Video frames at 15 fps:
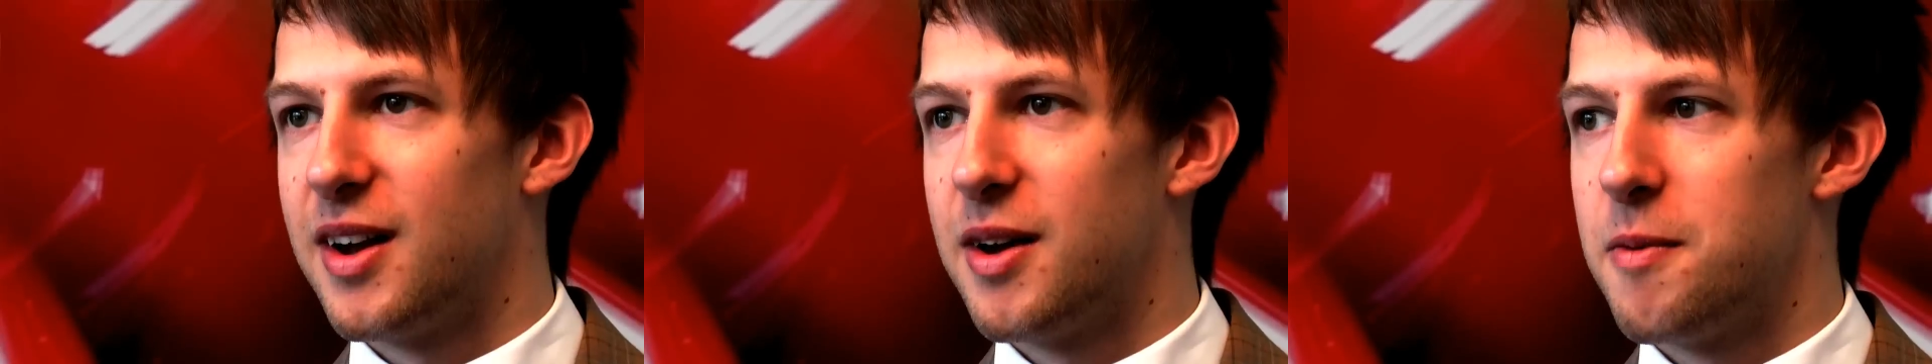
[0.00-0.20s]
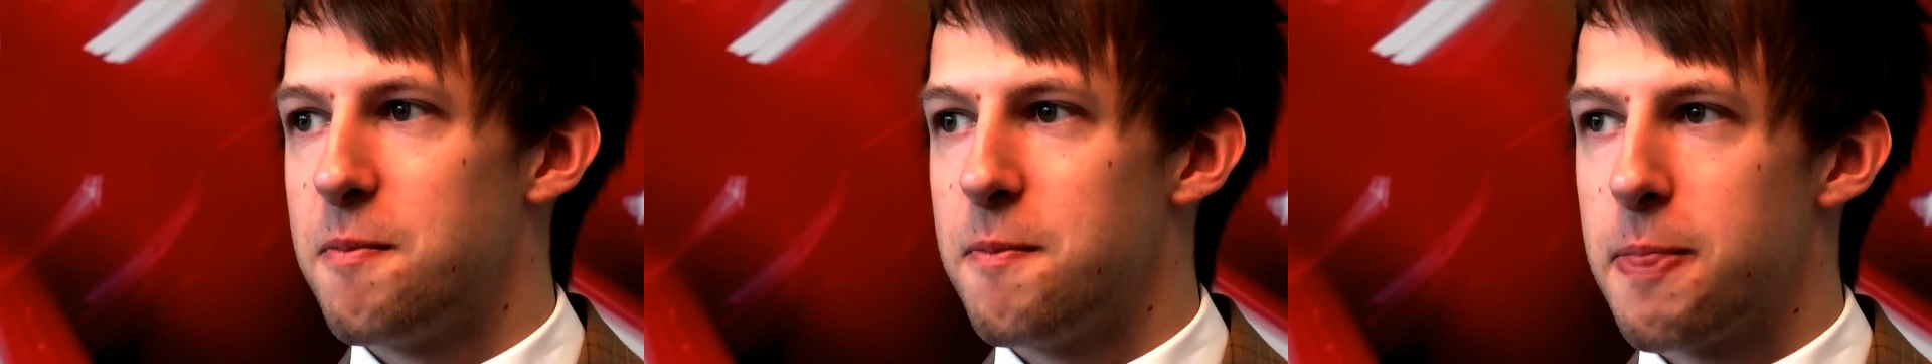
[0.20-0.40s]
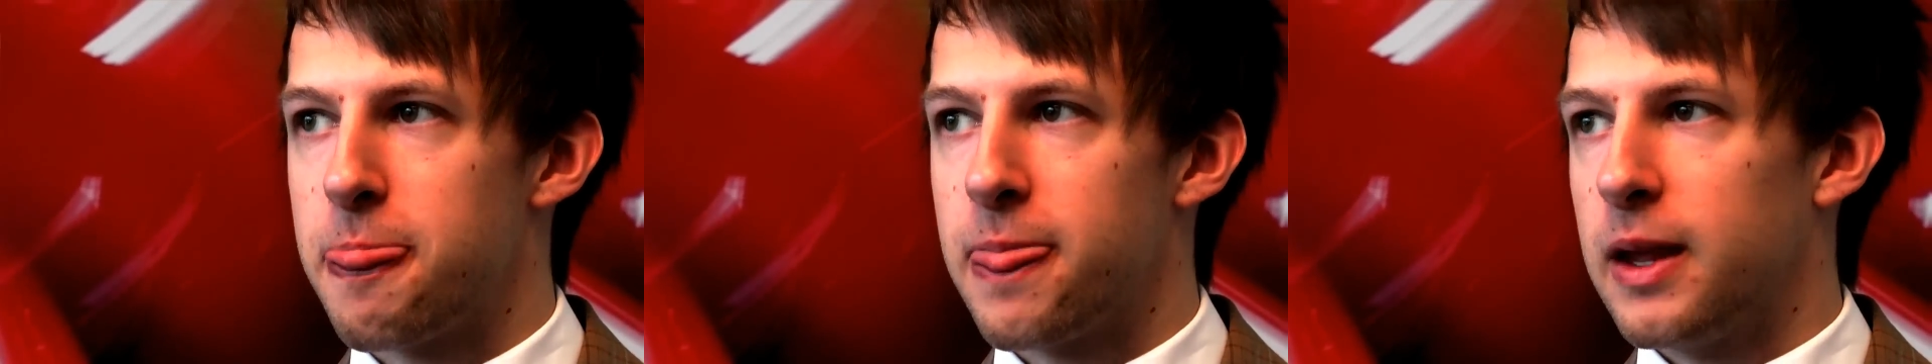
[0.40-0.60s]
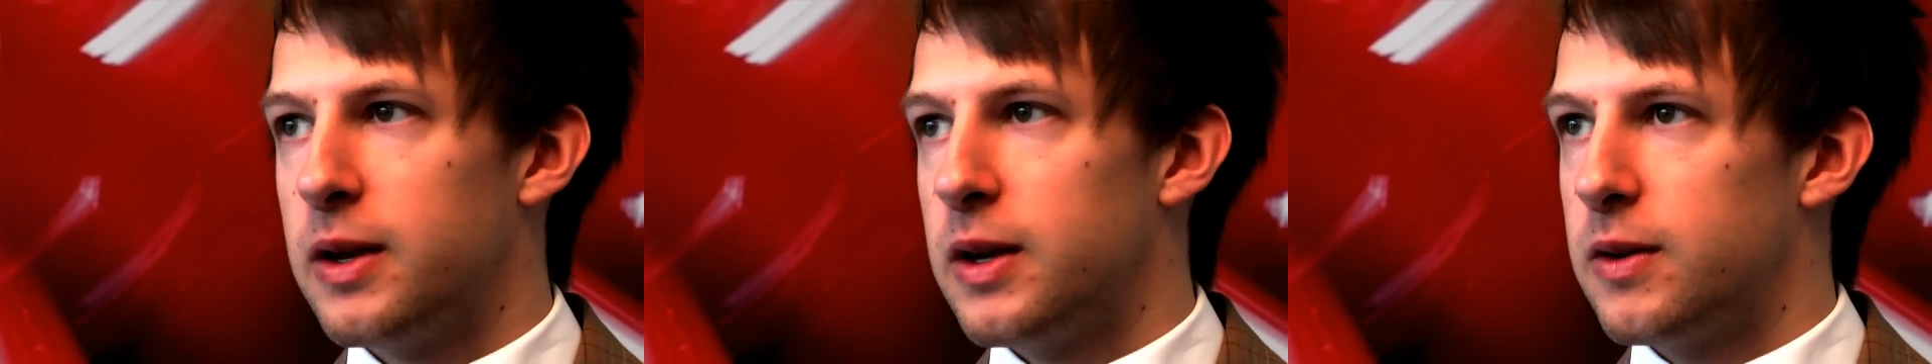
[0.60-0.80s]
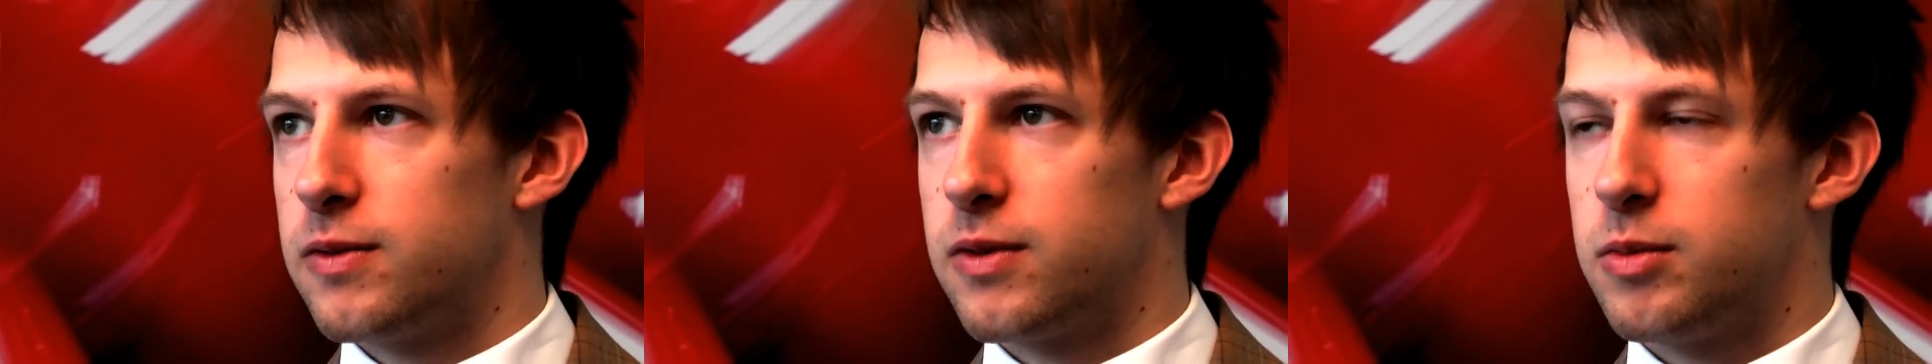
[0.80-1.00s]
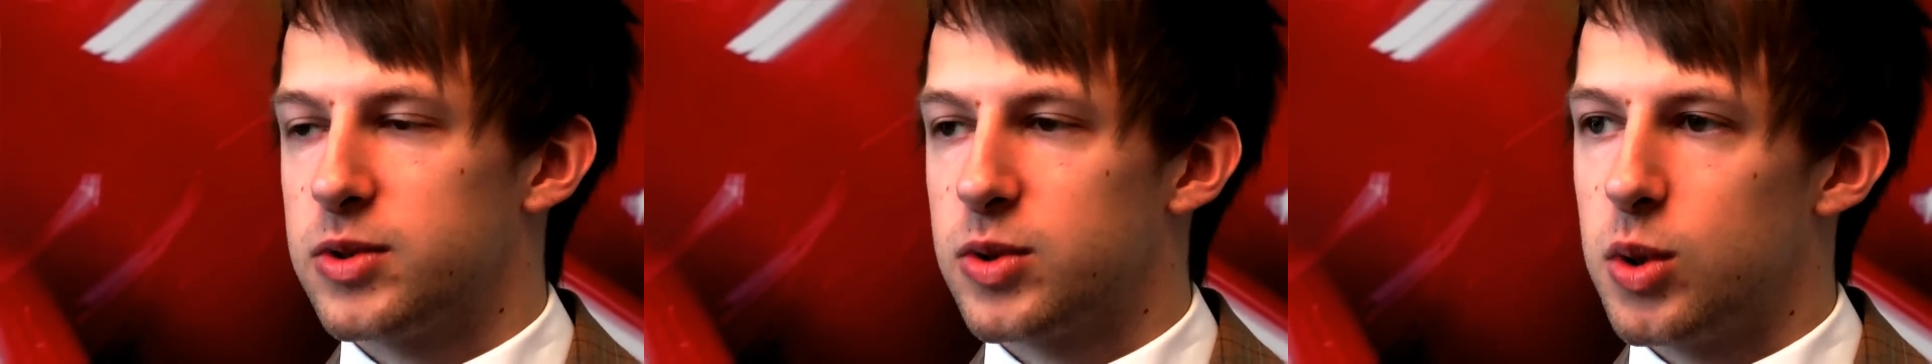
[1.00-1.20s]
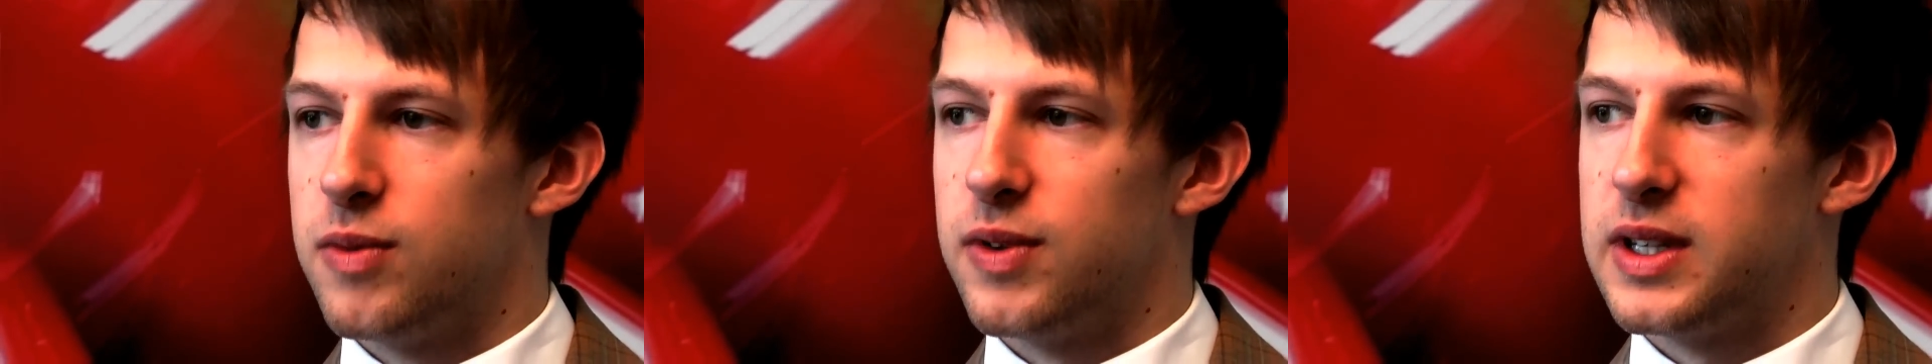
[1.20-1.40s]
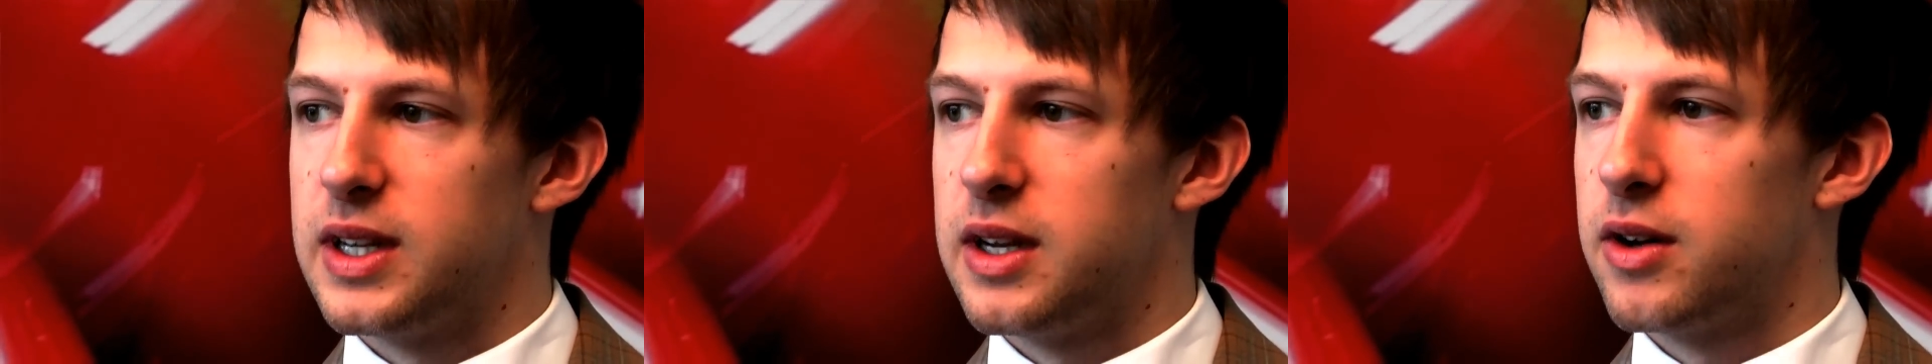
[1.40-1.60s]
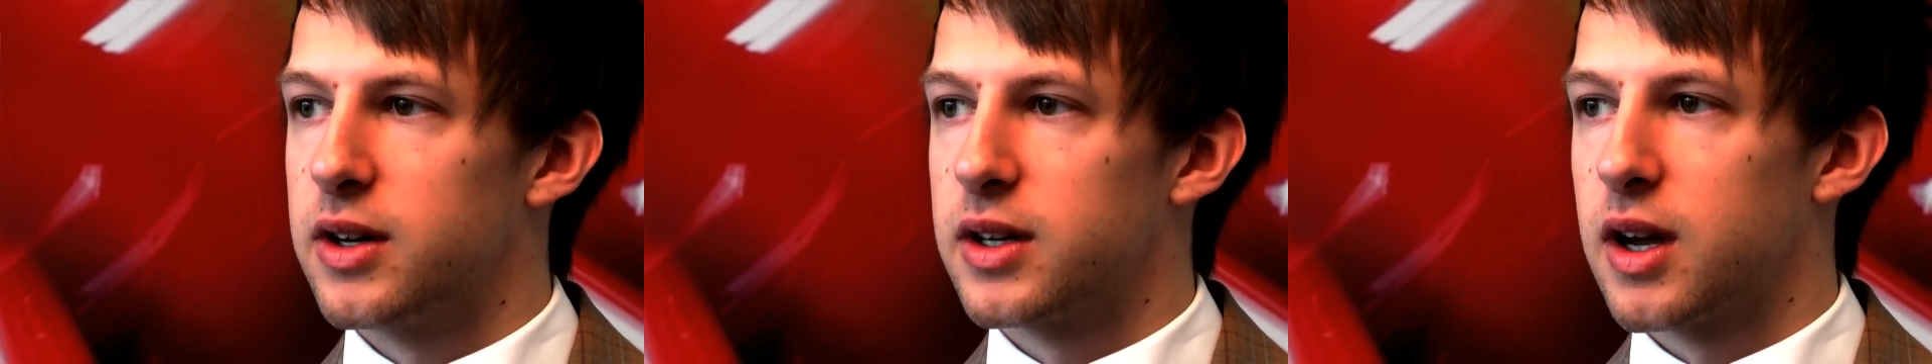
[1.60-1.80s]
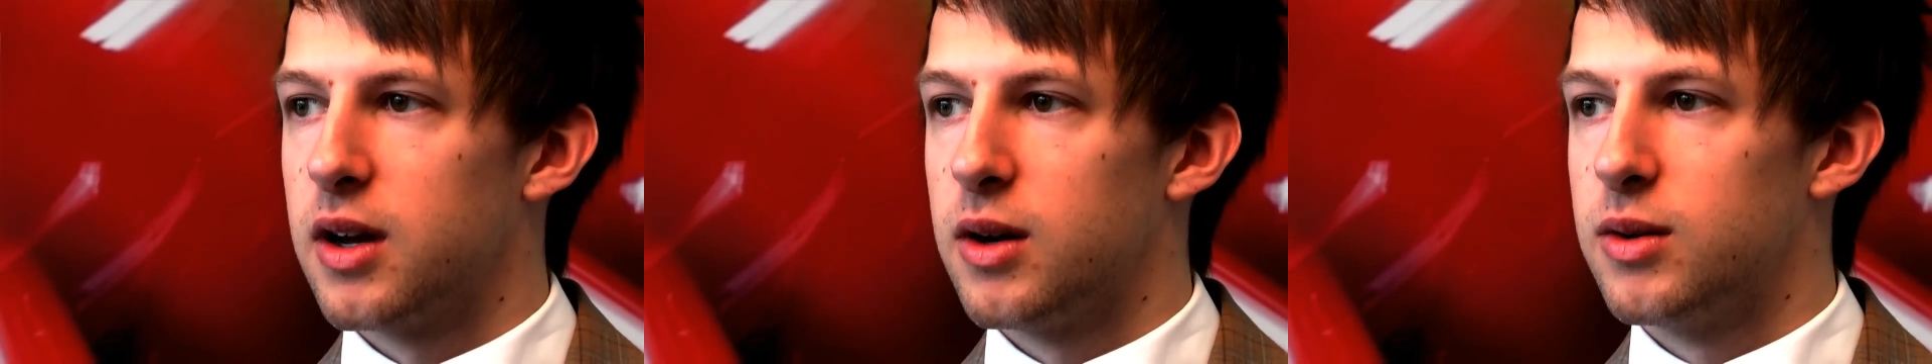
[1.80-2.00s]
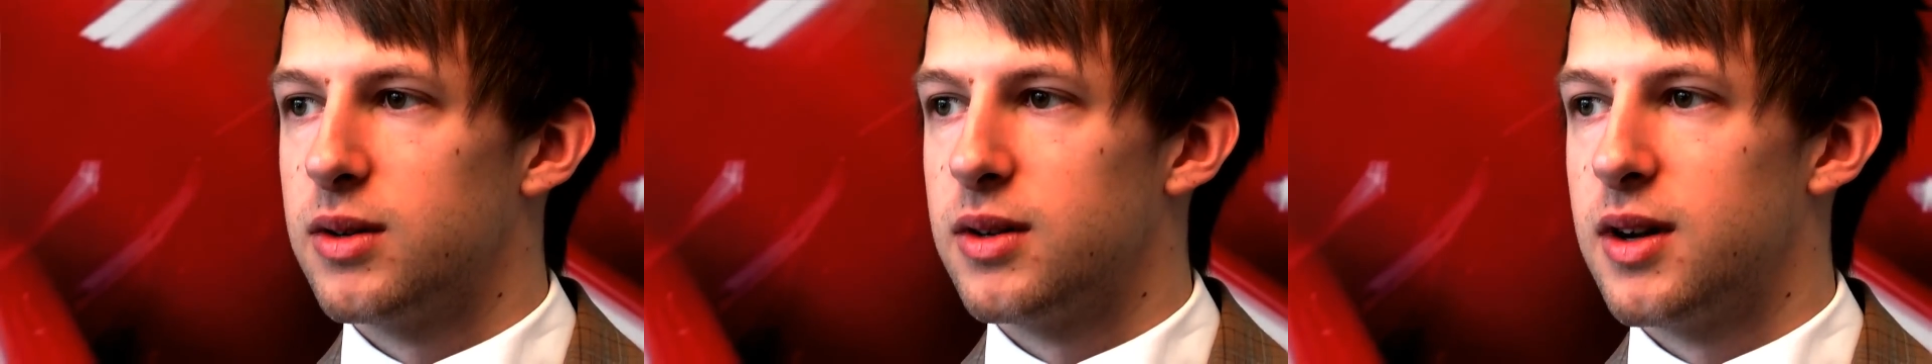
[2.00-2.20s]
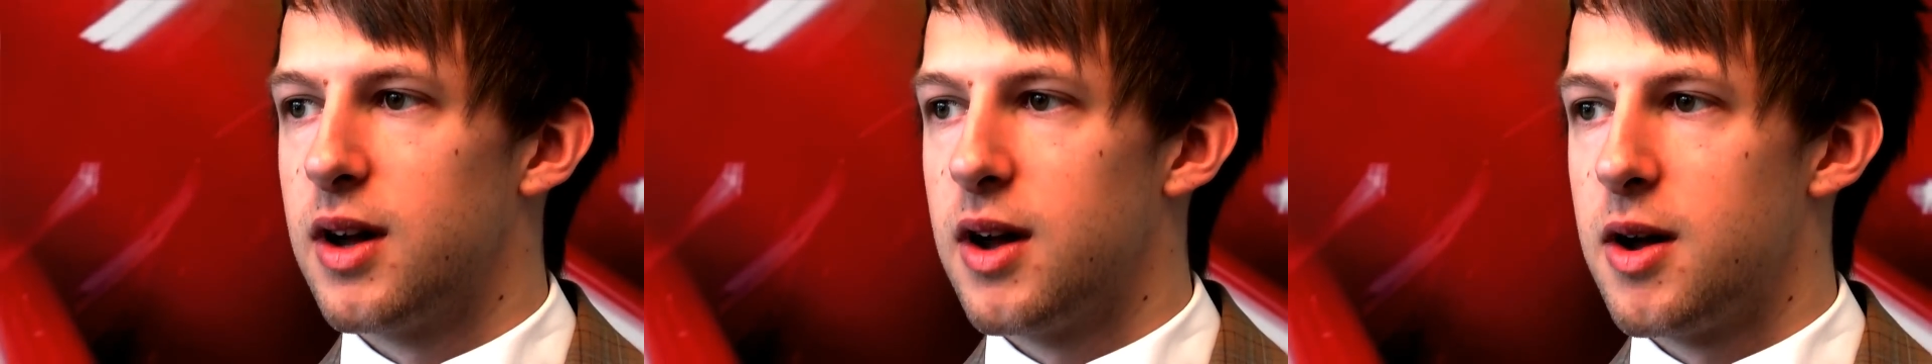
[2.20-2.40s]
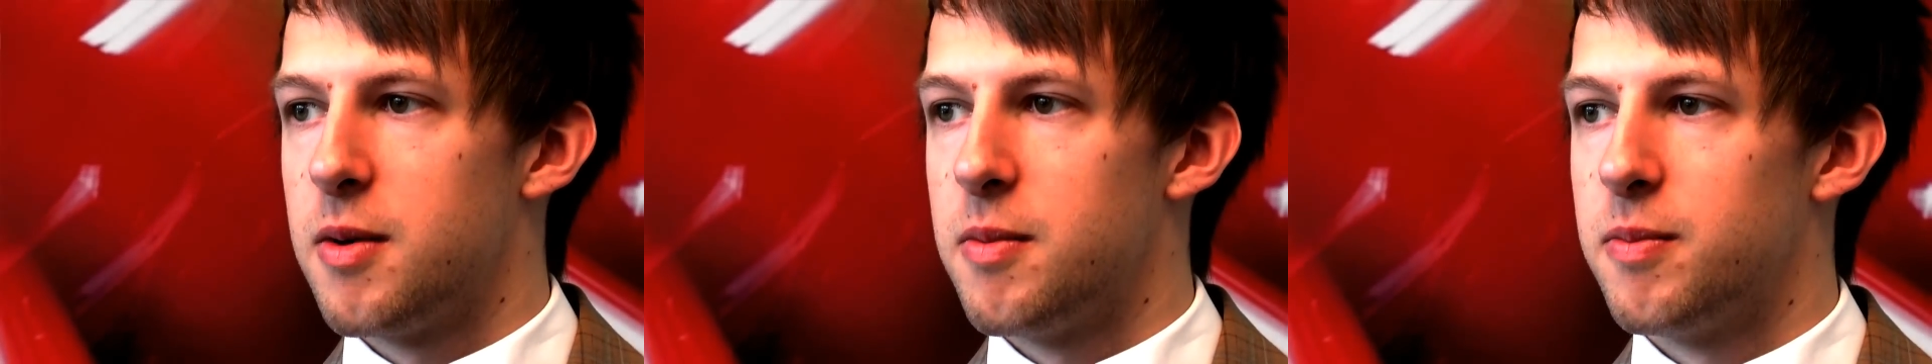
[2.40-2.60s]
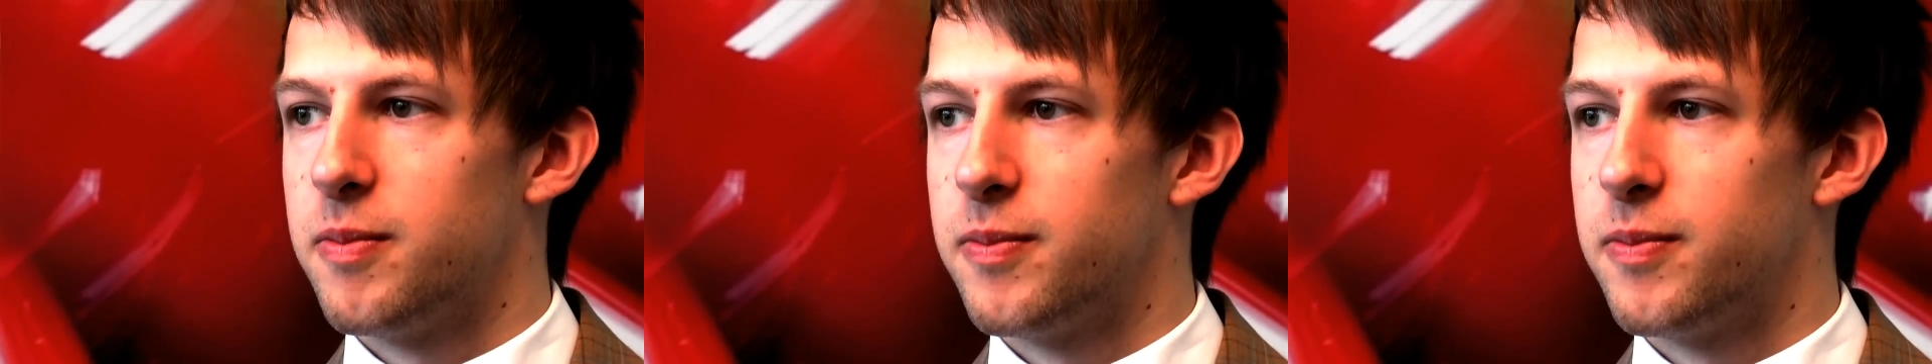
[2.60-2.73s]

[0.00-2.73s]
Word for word: From sort of a year ago, I